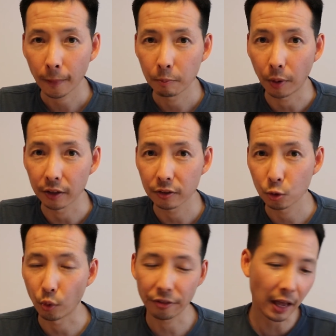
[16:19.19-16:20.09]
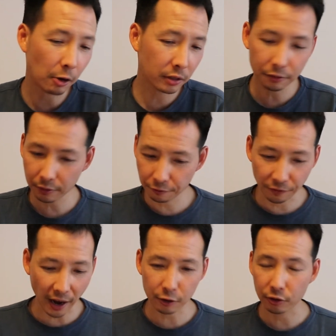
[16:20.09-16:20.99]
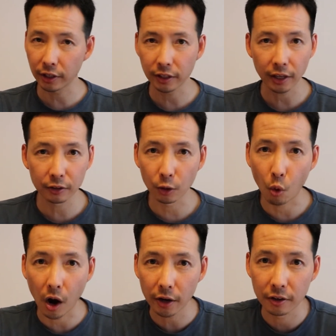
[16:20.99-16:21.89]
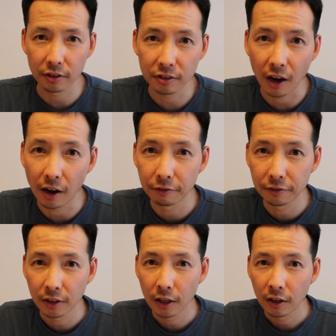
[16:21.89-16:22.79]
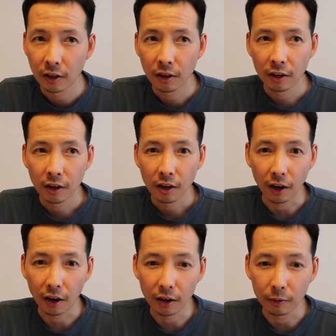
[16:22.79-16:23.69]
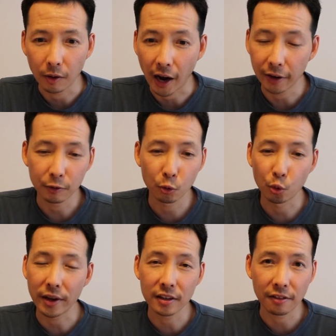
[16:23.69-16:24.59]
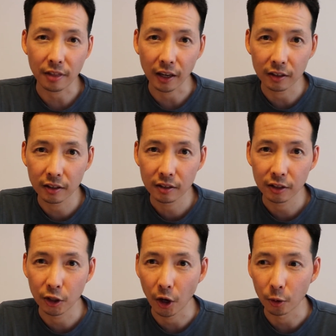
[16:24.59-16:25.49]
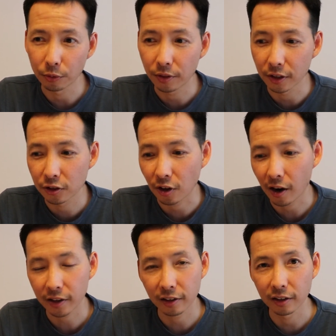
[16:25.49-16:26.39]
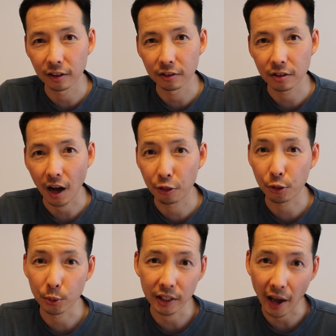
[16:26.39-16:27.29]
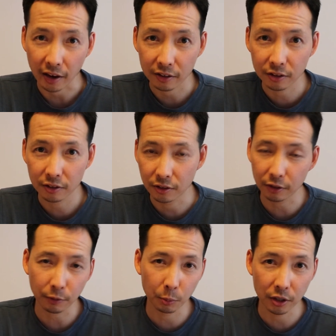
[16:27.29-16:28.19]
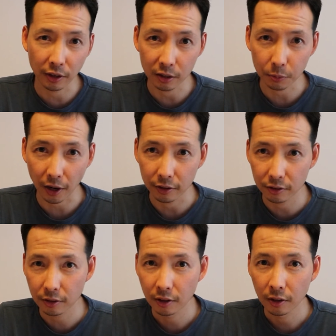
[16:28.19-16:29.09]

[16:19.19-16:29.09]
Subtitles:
But without even factoring in the water stuff, I already think, the stock is a 3x just from today's price.